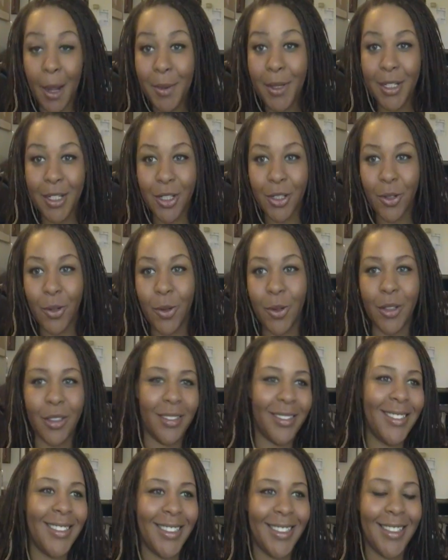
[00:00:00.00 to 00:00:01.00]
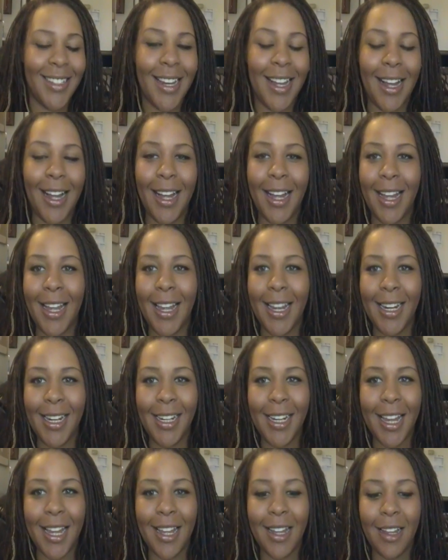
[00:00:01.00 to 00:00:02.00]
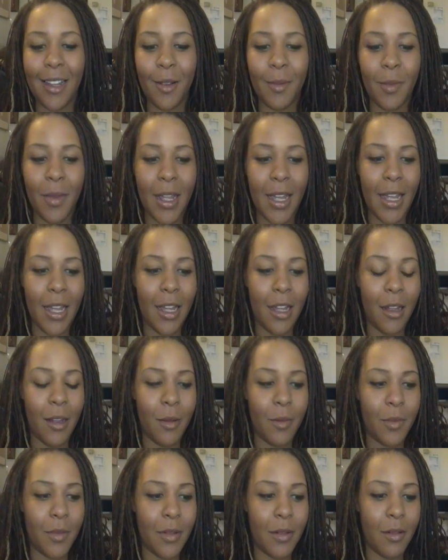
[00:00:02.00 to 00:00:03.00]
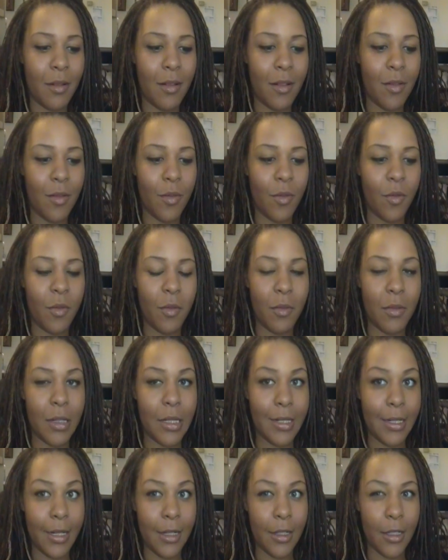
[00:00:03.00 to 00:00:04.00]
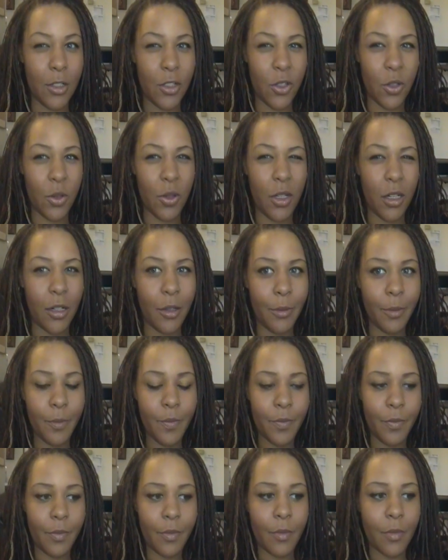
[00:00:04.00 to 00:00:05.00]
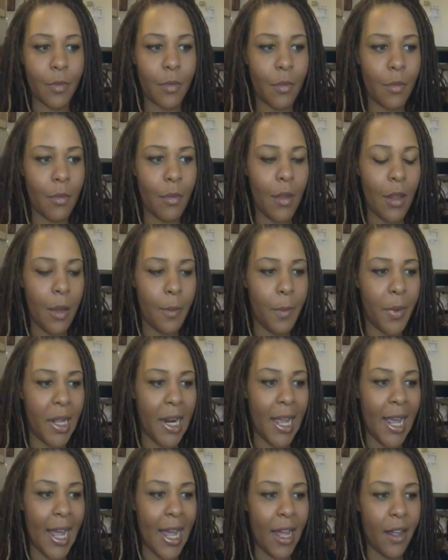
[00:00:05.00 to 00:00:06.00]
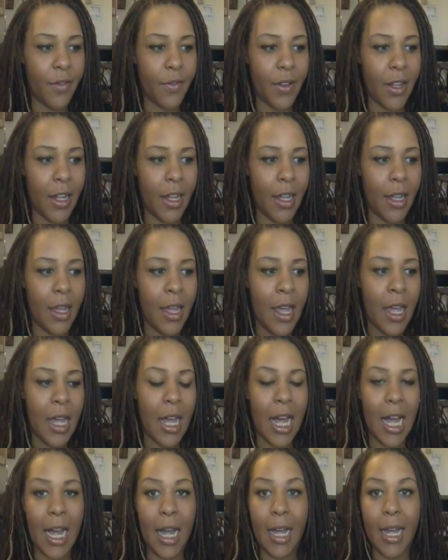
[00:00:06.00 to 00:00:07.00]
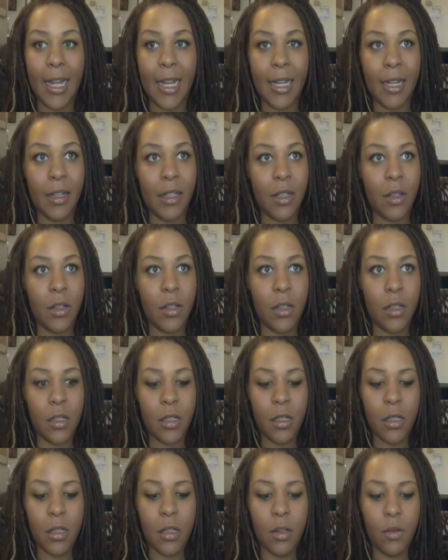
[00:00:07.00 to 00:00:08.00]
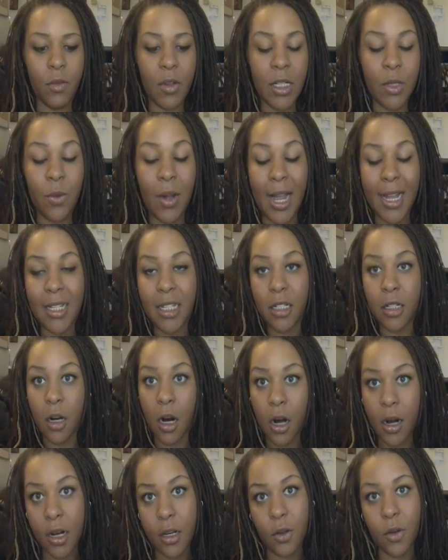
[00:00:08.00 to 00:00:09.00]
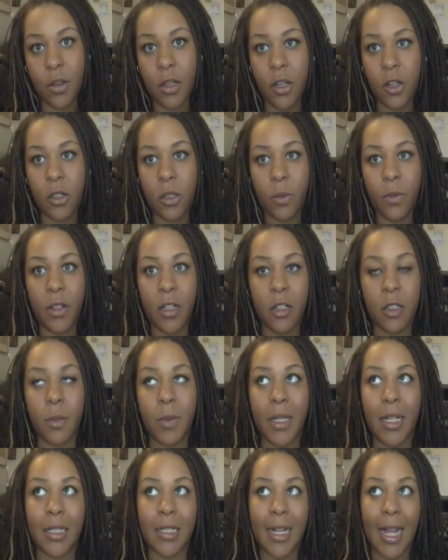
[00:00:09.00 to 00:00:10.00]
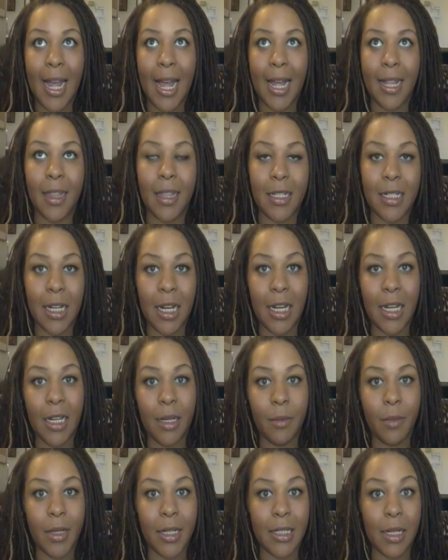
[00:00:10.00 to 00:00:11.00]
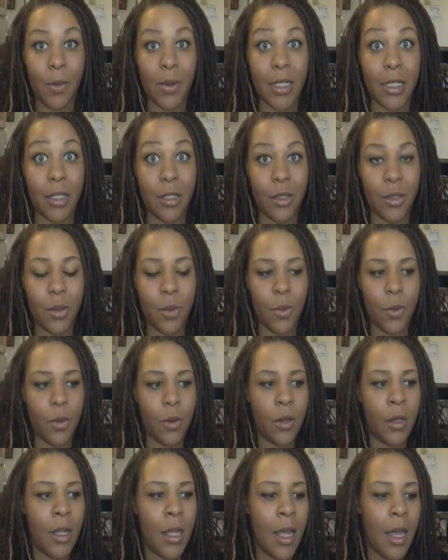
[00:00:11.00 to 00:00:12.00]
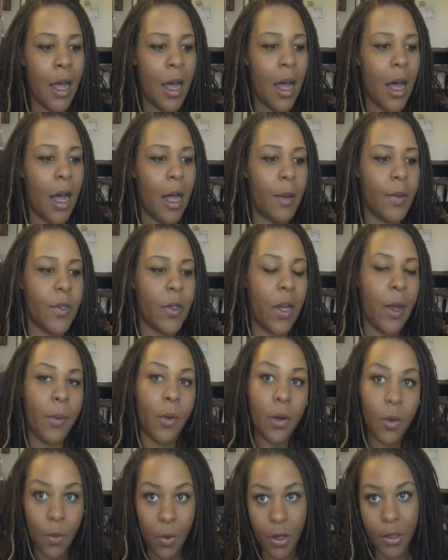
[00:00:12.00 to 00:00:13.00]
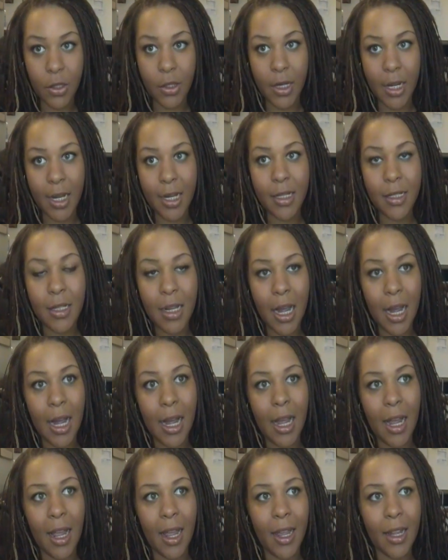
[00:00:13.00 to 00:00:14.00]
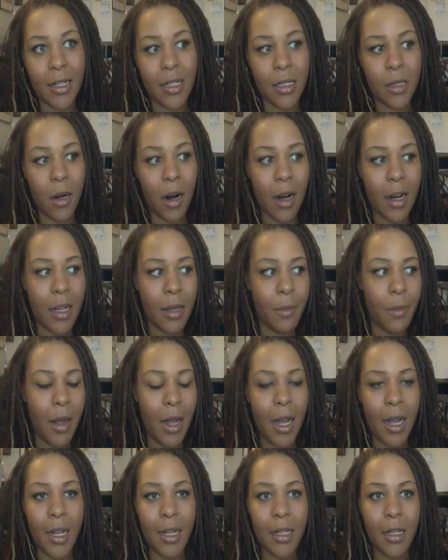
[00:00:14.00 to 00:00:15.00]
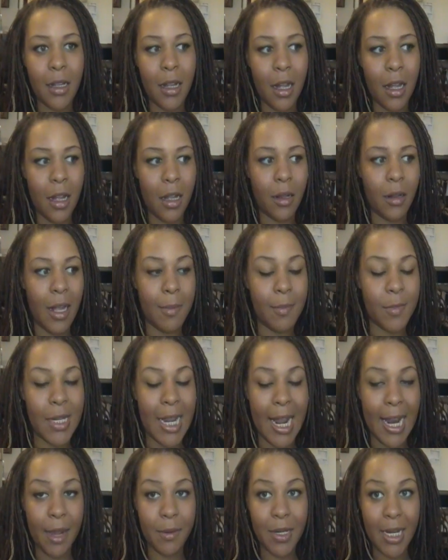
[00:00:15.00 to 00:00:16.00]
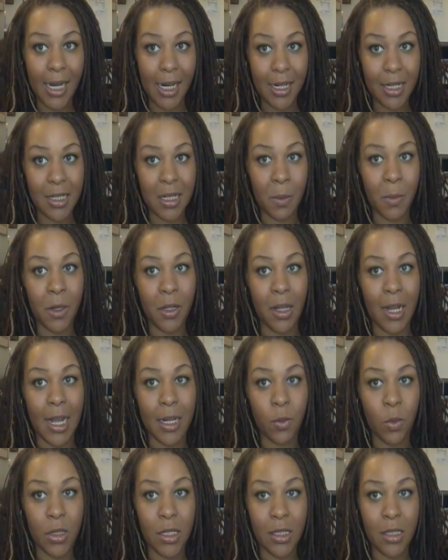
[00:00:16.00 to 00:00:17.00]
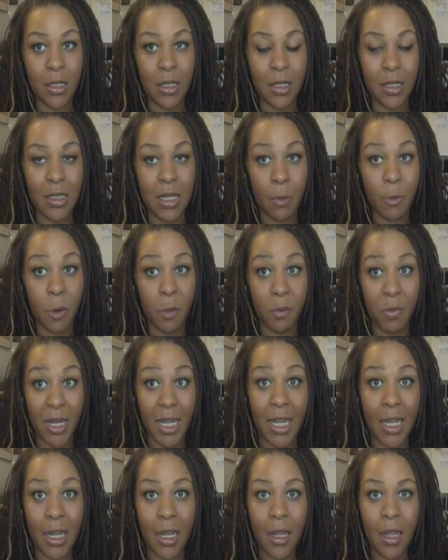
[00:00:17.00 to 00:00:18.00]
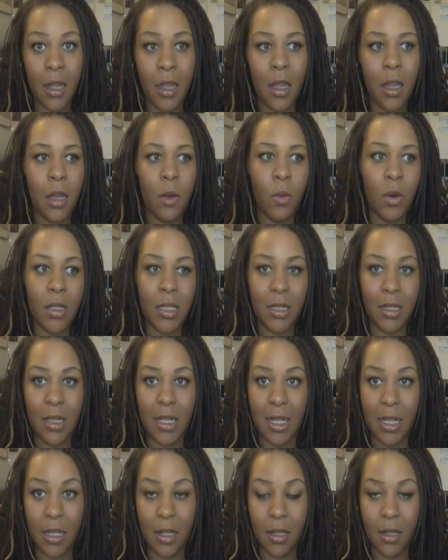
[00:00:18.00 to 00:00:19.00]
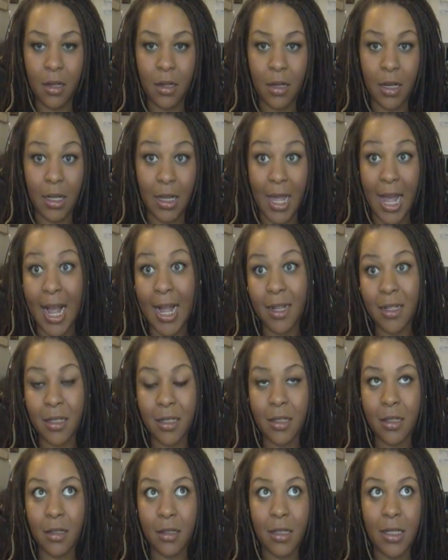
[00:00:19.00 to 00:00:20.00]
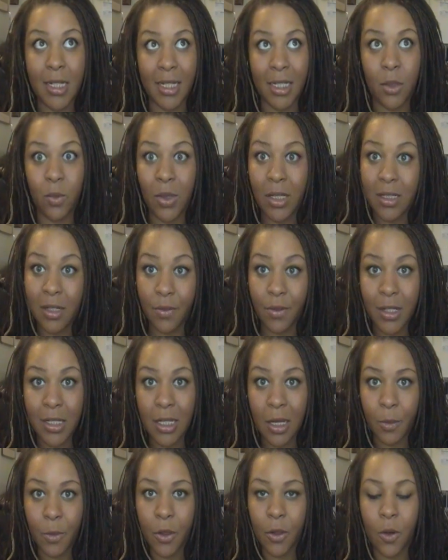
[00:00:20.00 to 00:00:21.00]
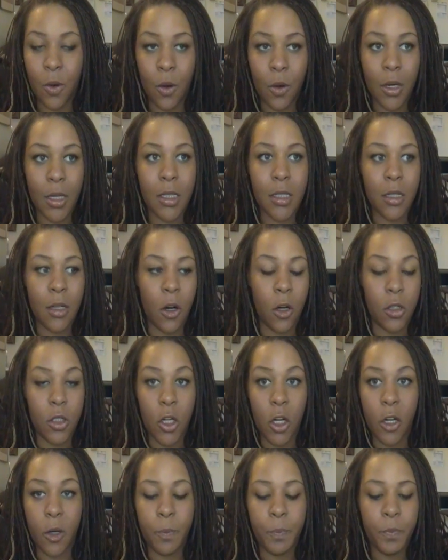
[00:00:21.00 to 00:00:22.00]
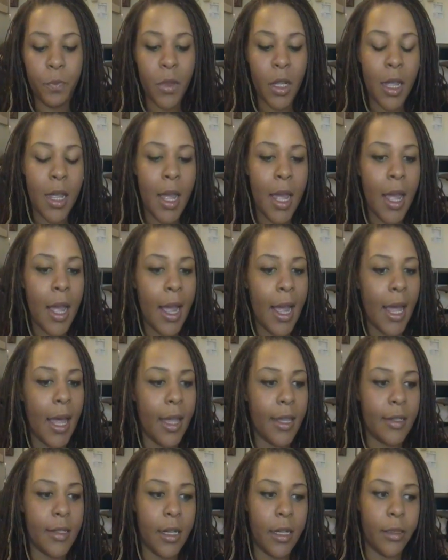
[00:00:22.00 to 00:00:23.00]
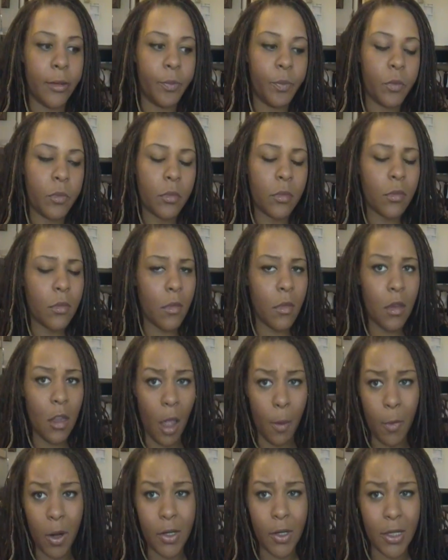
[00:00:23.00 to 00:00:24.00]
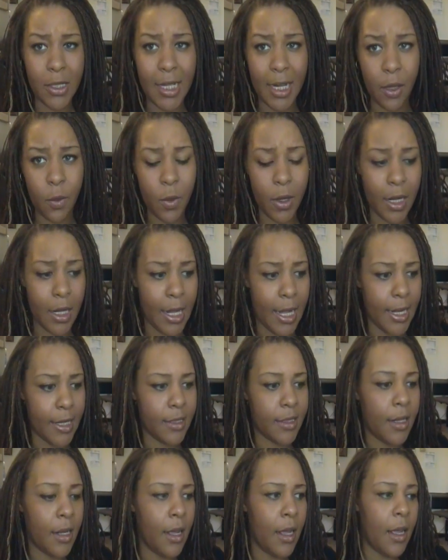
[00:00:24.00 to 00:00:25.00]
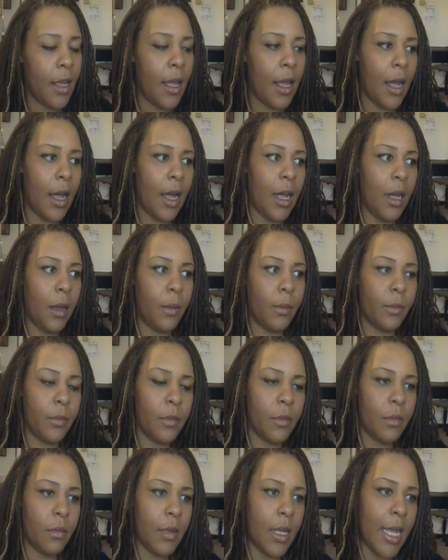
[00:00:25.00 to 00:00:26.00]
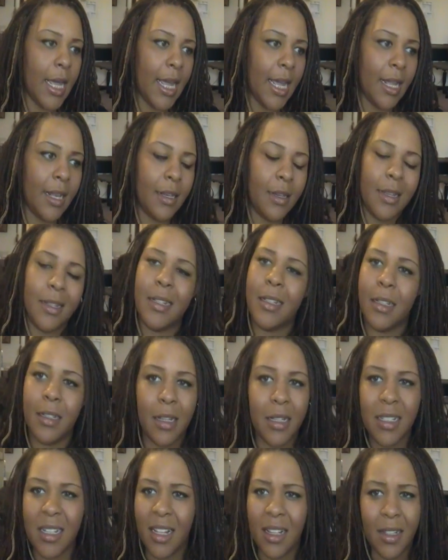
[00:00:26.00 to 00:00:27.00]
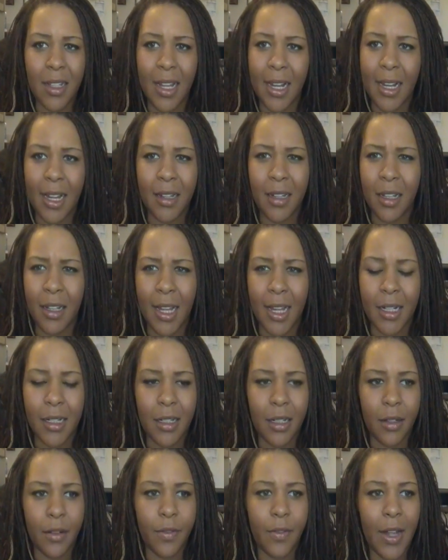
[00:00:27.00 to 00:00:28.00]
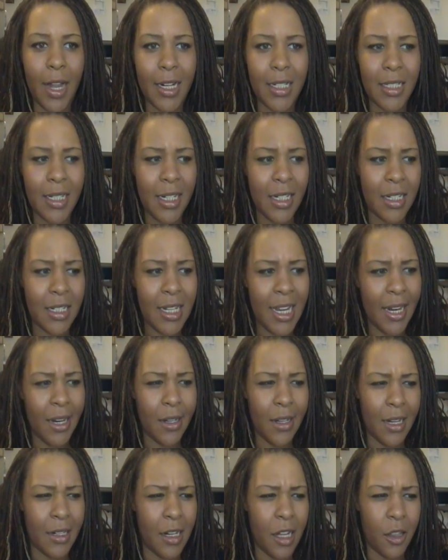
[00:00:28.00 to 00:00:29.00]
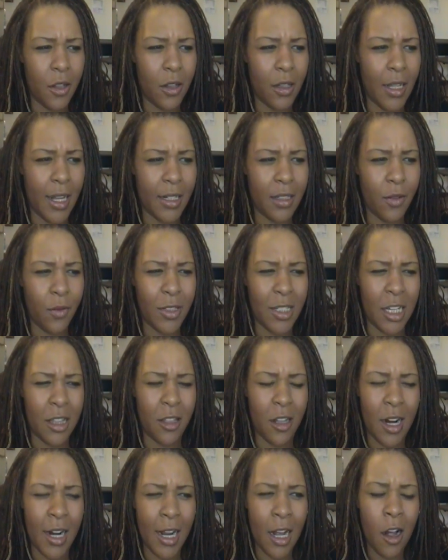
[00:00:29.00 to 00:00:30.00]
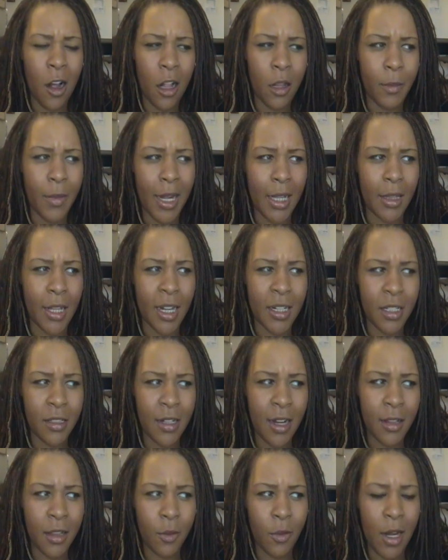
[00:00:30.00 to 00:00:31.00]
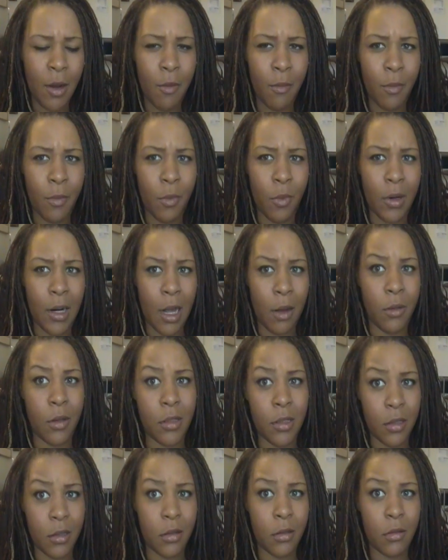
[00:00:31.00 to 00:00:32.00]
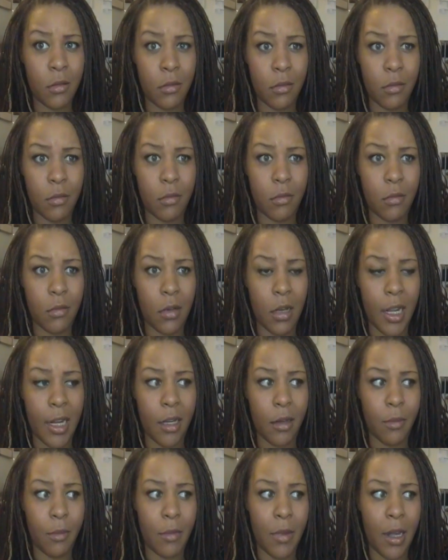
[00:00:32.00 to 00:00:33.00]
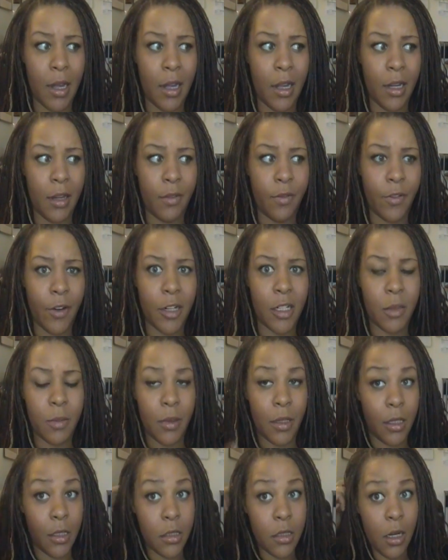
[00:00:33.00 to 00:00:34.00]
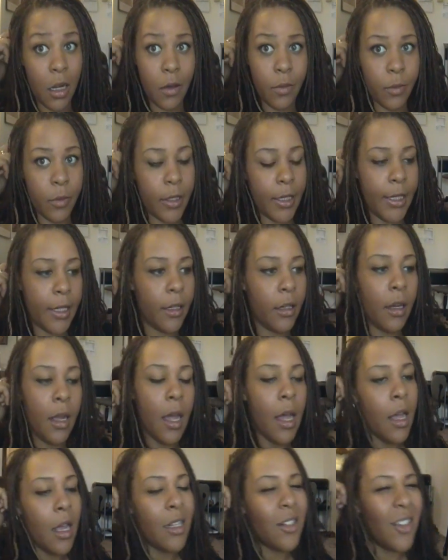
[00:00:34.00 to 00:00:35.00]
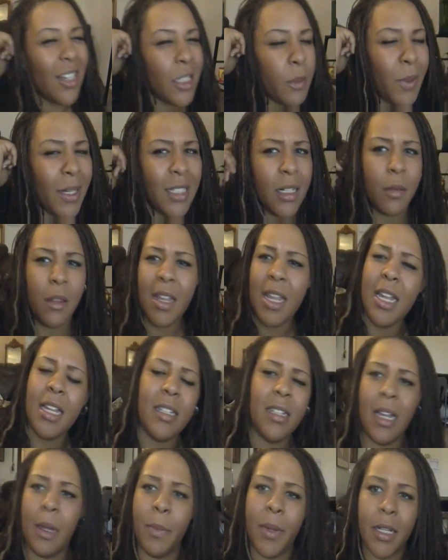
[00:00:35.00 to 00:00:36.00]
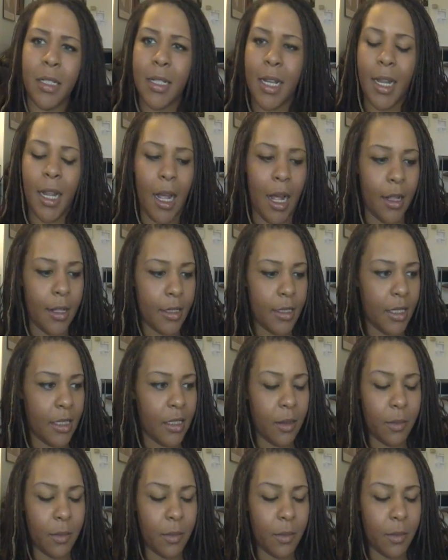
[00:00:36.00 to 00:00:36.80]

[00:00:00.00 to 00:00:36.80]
I'm in school I um, am still a junior but I have uh, I reason why I started doing the YouTube videos because I had the time because I wasn't in school. Um, so I'm going to warn you guys. I started my, uh, I'm, I am taking a summer class which is the summer B which is the the last six weeks of the summer course or term and um, I'm going to take one class um, and it's a, it's a, an elective I just need to take another elective which I thought I got all my electives out the way when I was like my freshman and sophomore year. So I just picked something easy. I picked psychology.